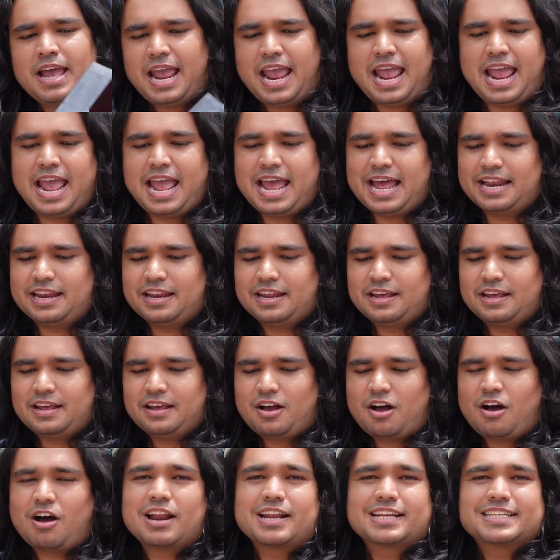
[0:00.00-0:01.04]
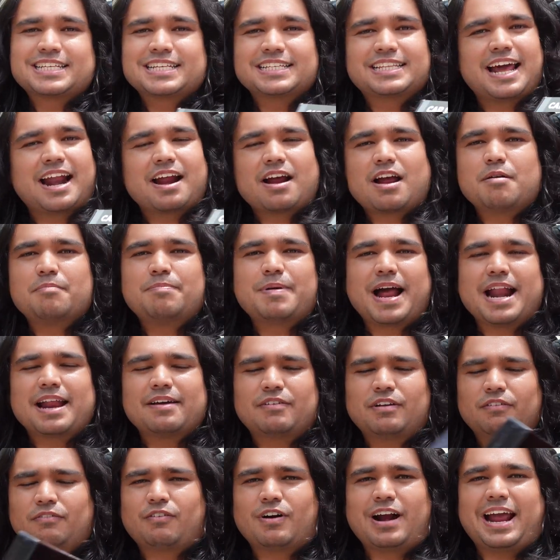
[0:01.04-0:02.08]
and honestly, they are
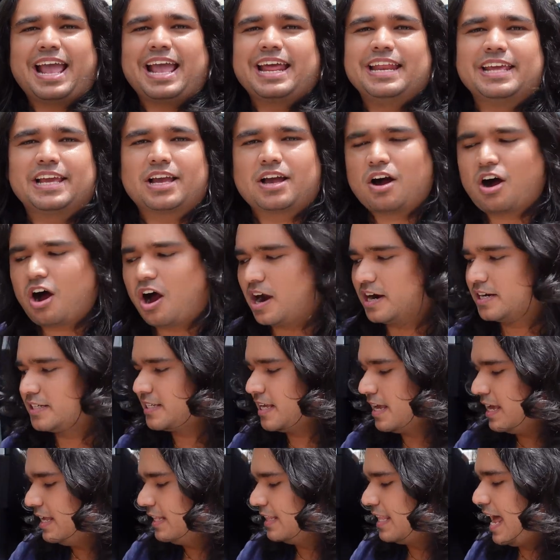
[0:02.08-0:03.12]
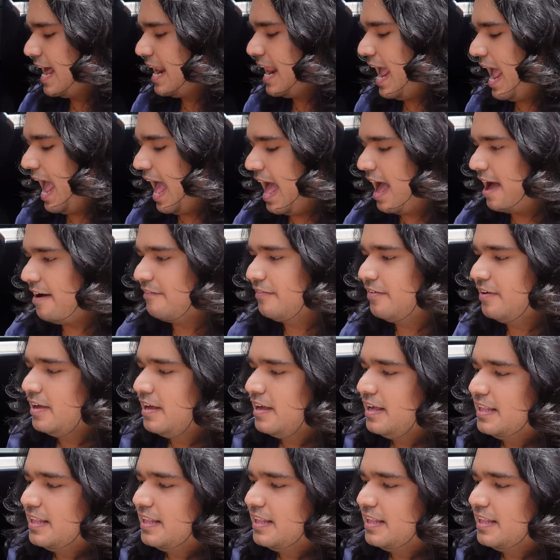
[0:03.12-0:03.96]
compatible for any cars that have